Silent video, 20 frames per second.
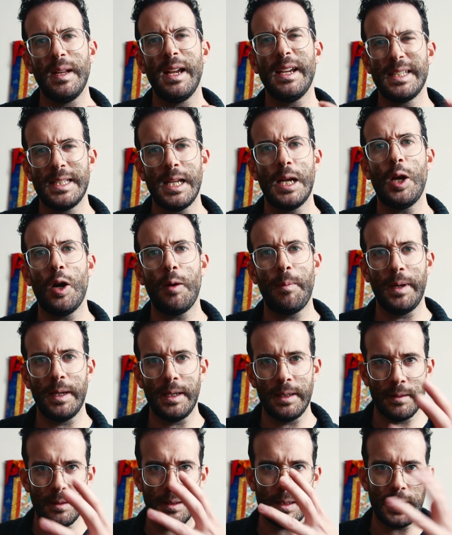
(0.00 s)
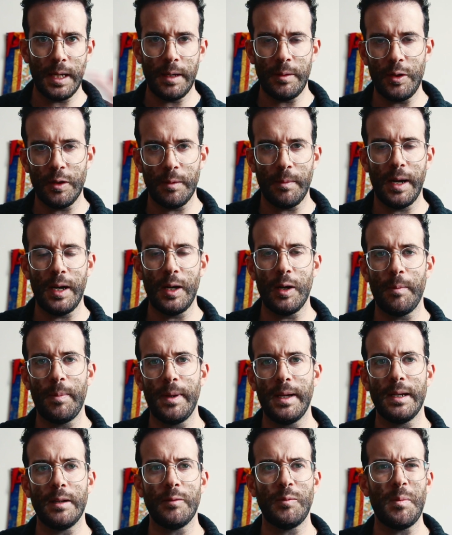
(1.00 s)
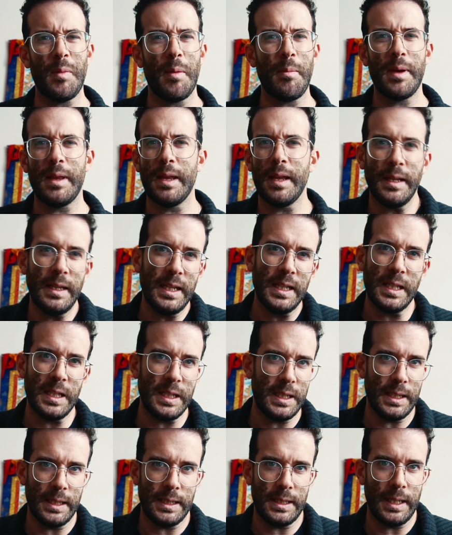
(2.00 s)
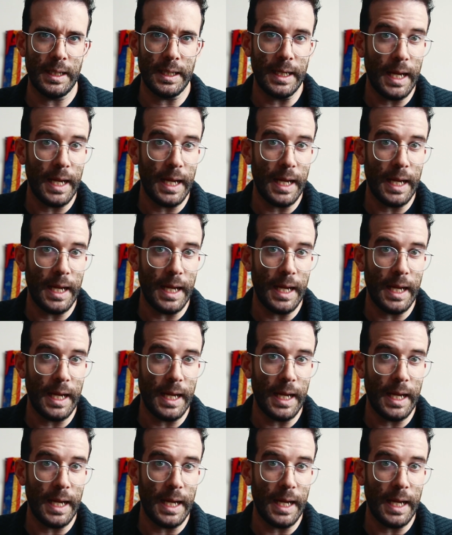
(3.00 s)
stay open, stay your mind open, and remember that this is just a